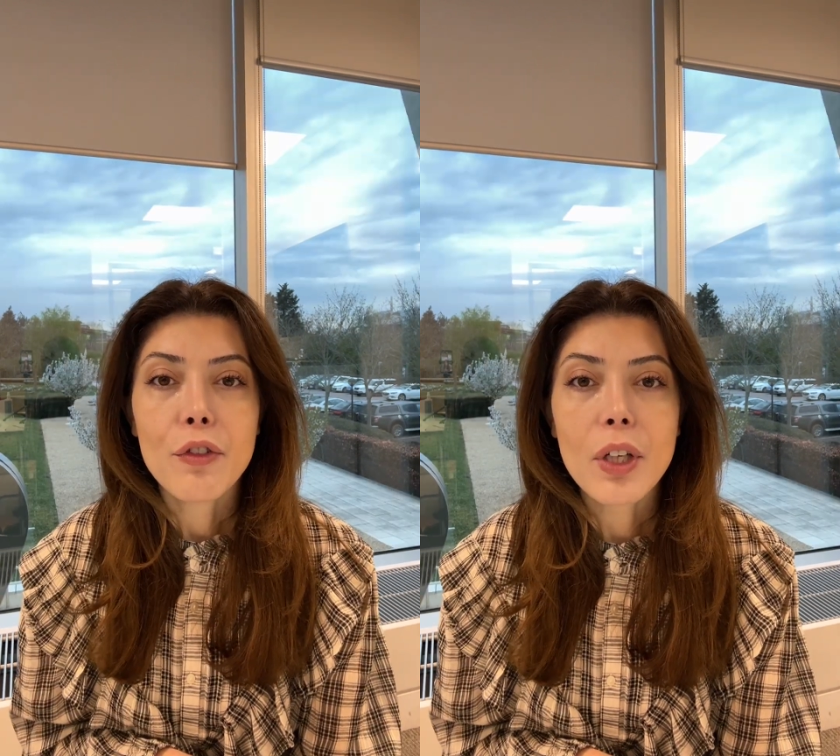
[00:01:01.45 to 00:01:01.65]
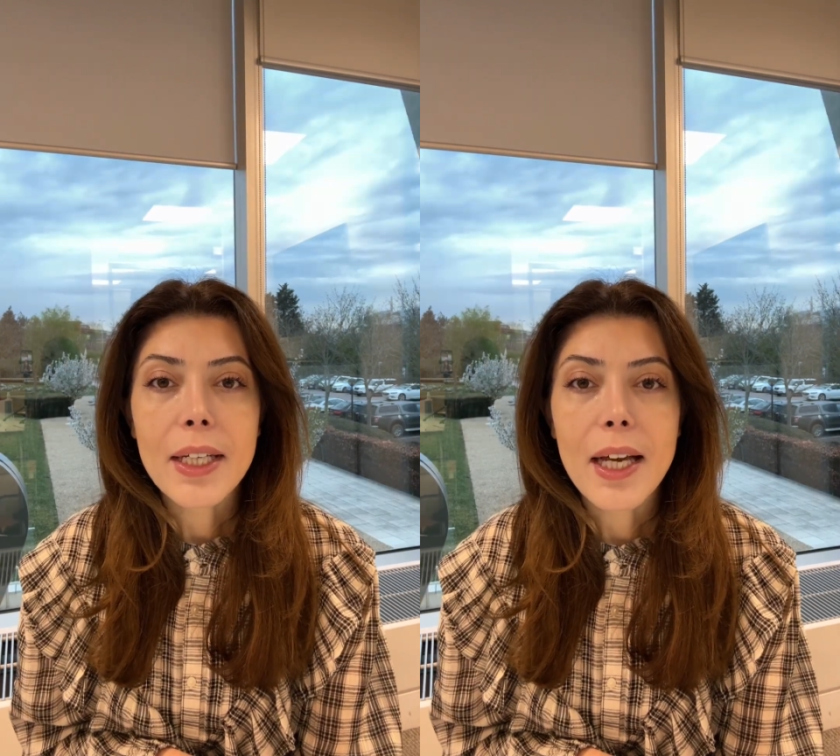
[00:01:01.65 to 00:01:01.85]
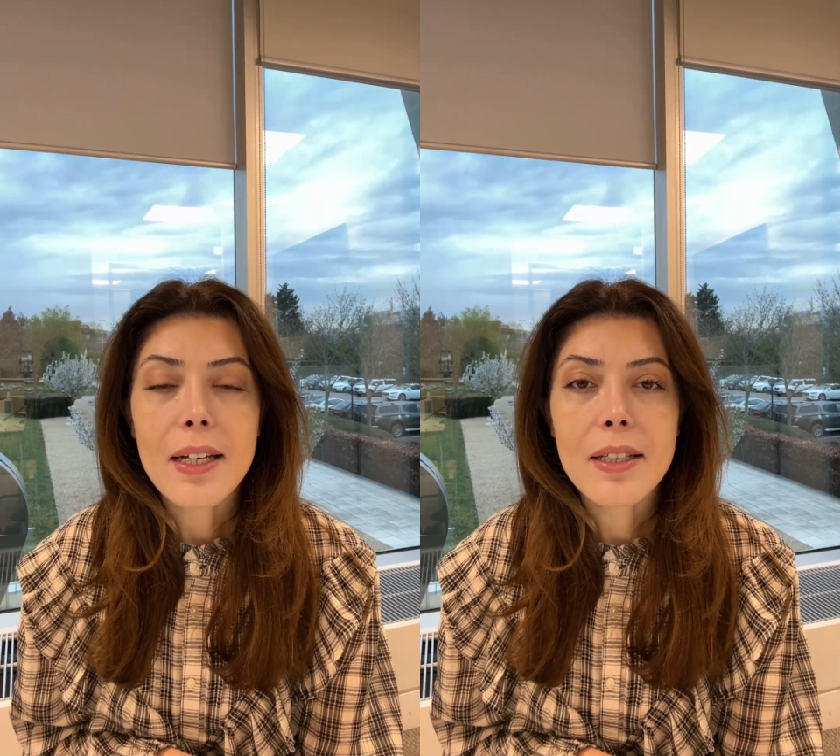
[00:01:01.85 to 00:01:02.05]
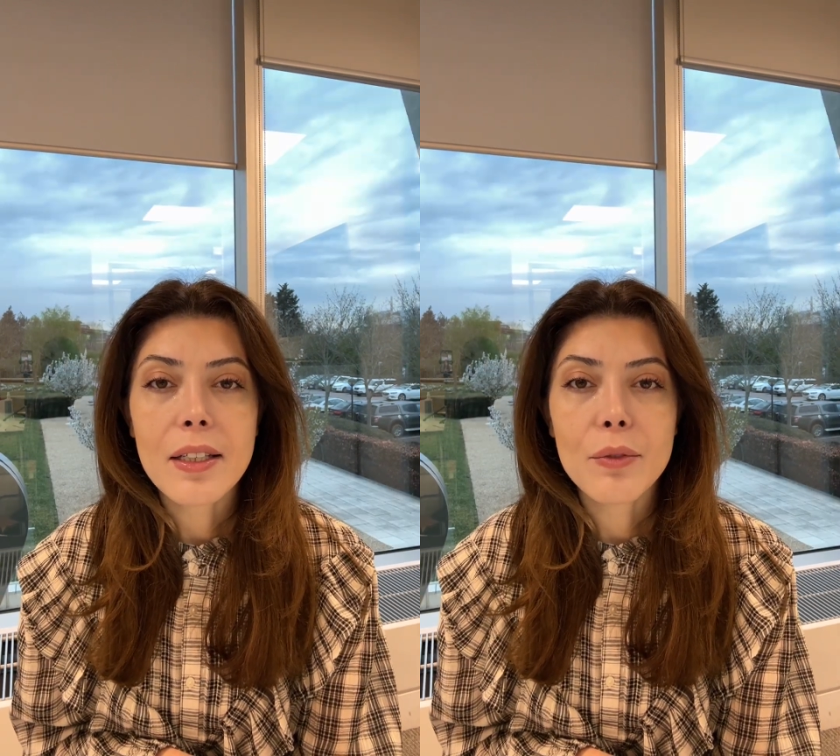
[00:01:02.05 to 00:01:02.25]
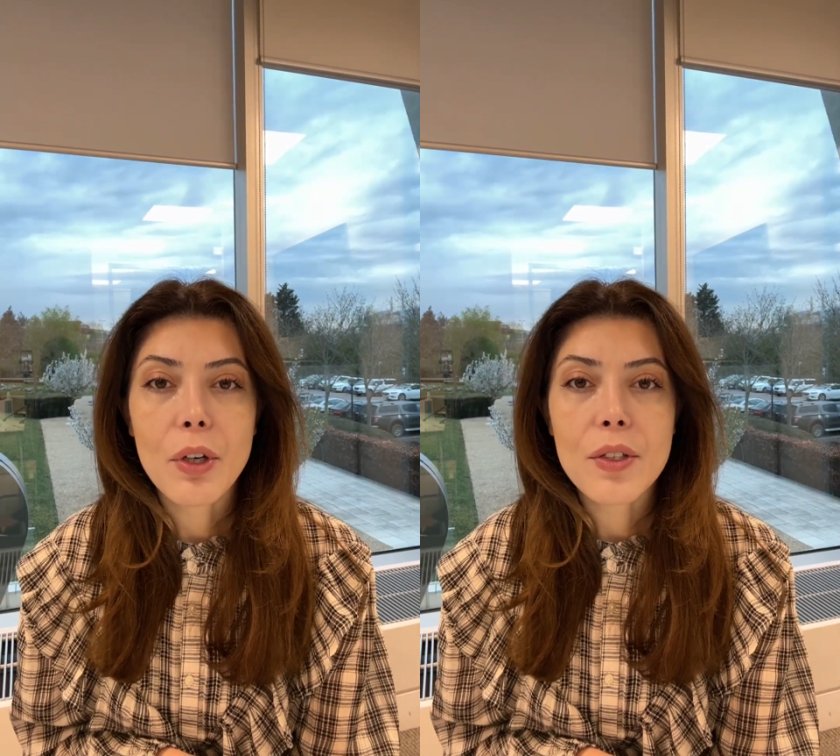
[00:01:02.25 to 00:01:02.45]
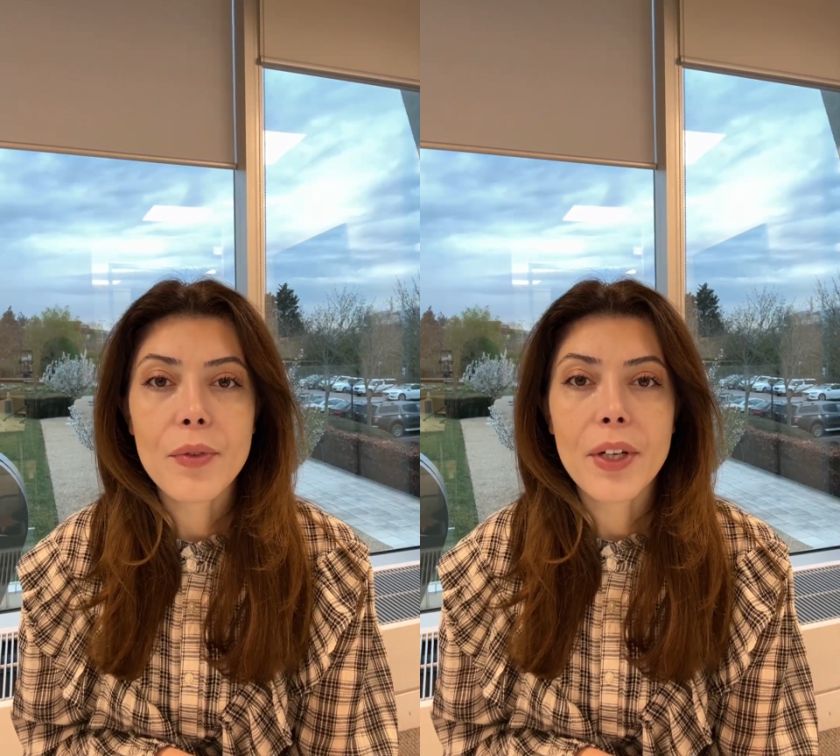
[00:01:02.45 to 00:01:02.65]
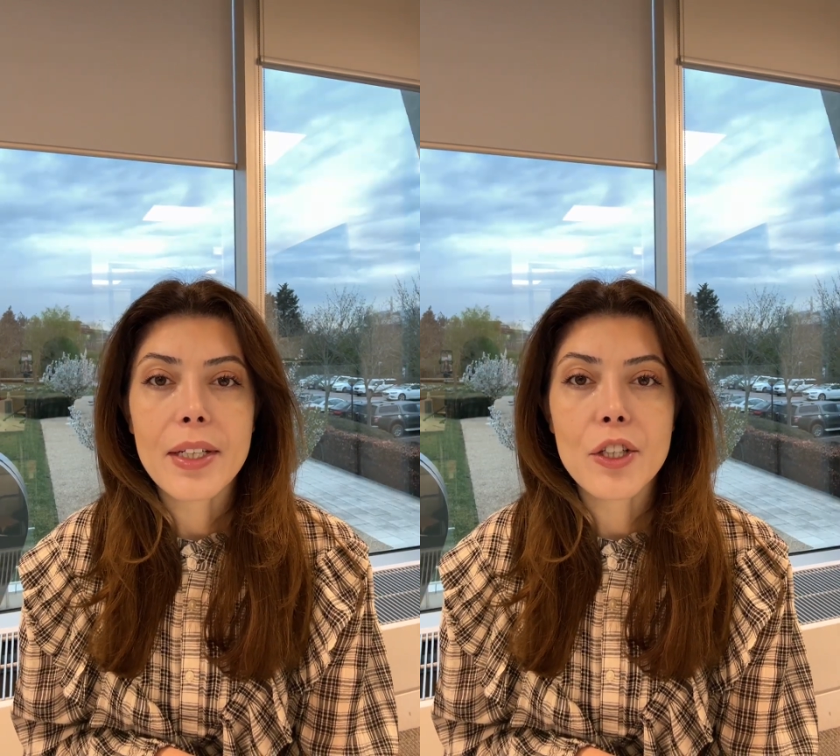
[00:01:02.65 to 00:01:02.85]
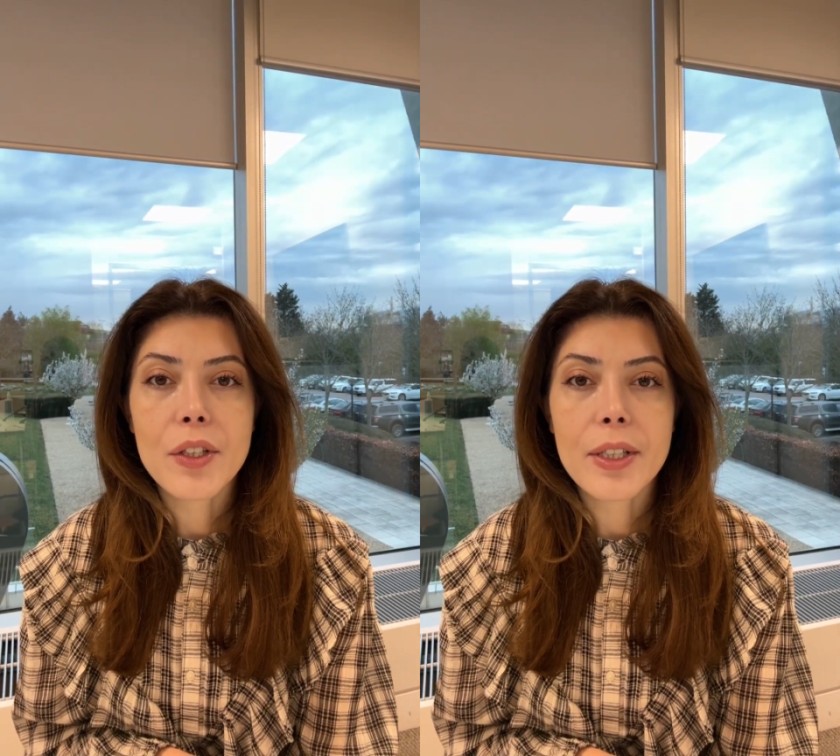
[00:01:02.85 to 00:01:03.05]
Folic acid was
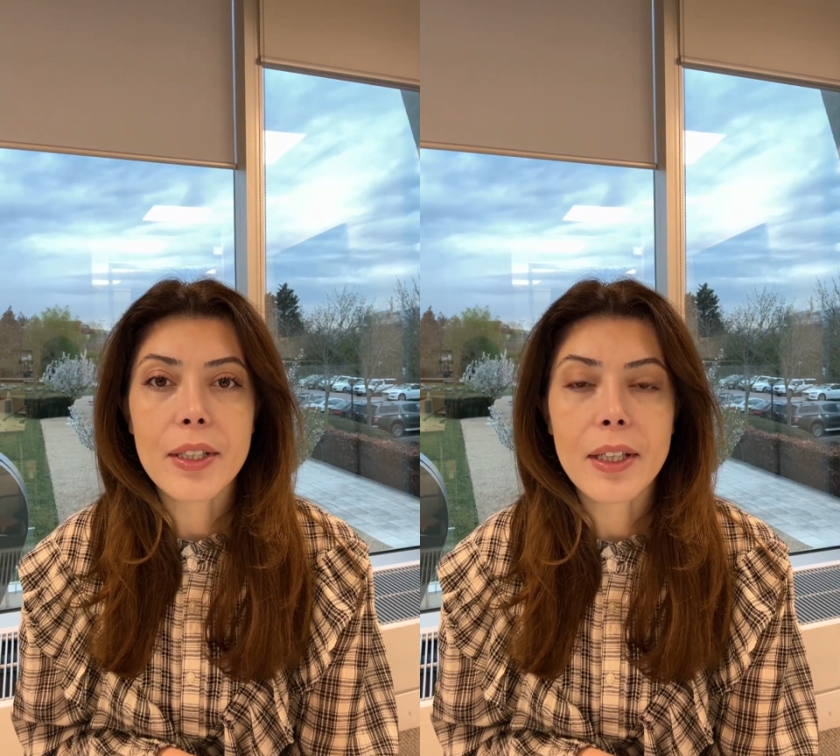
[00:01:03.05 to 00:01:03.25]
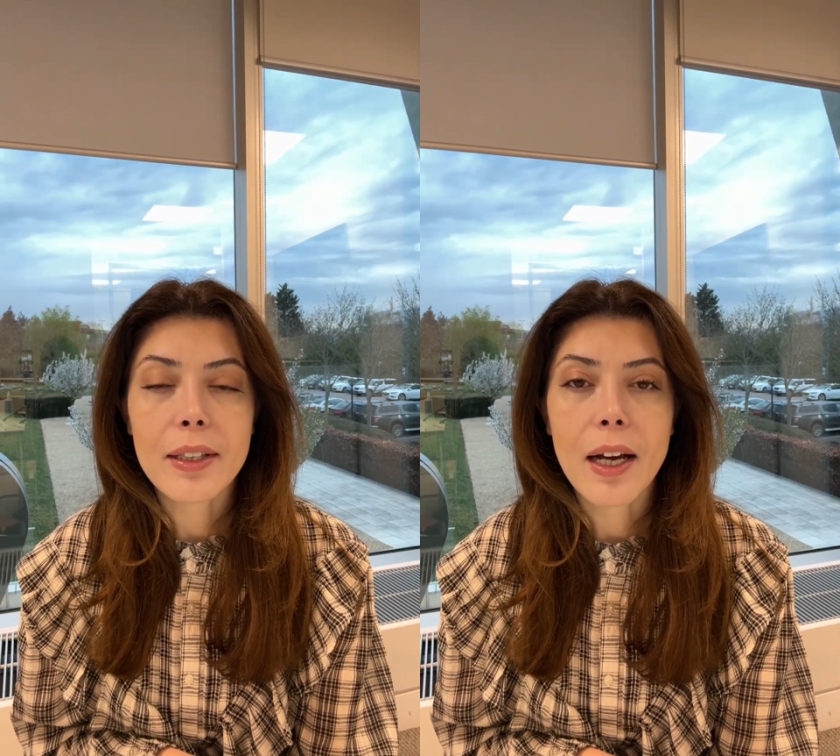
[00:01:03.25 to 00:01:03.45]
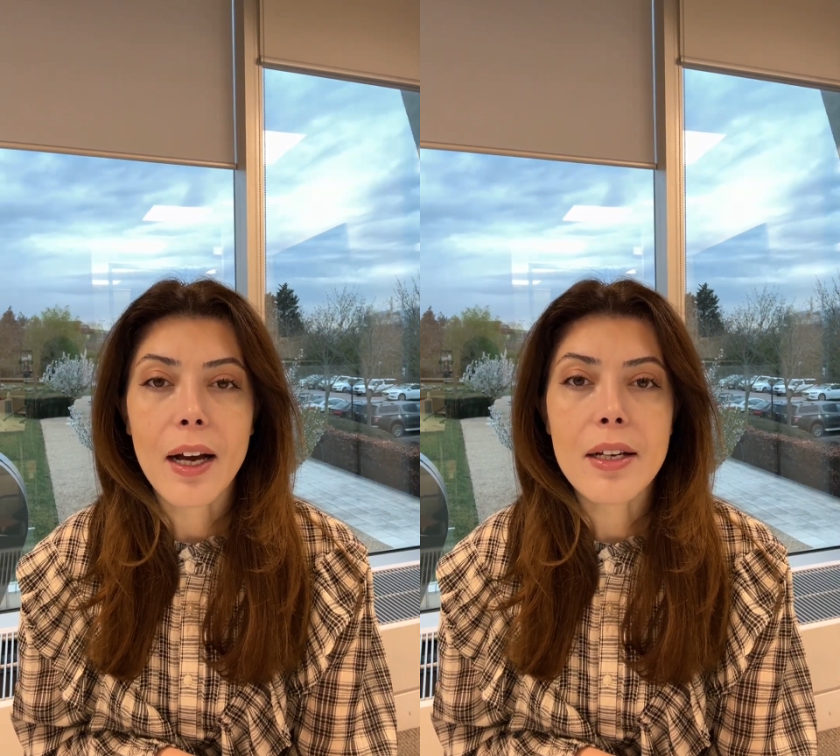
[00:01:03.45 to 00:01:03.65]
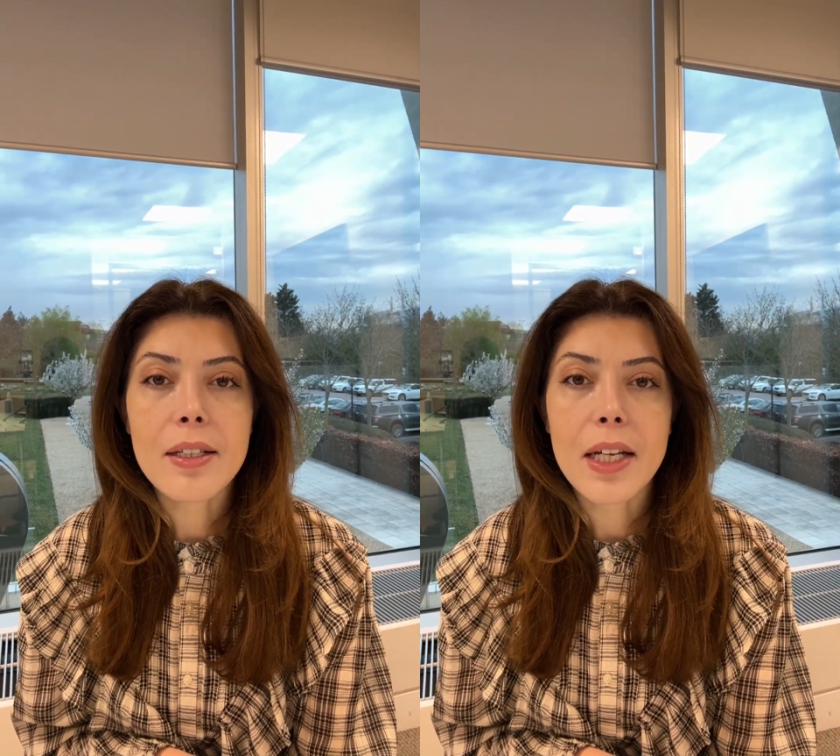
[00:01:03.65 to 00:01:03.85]
first synthesized